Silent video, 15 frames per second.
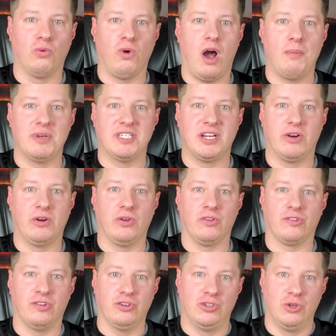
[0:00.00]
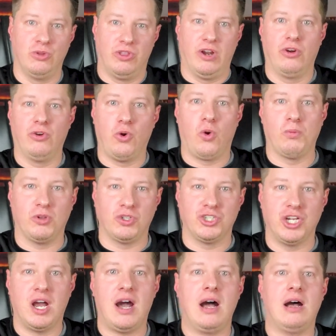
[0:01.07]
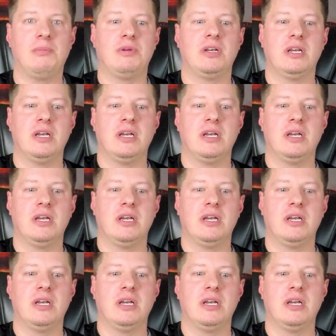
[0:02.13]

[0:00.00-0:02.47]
raw materials to do their normal job,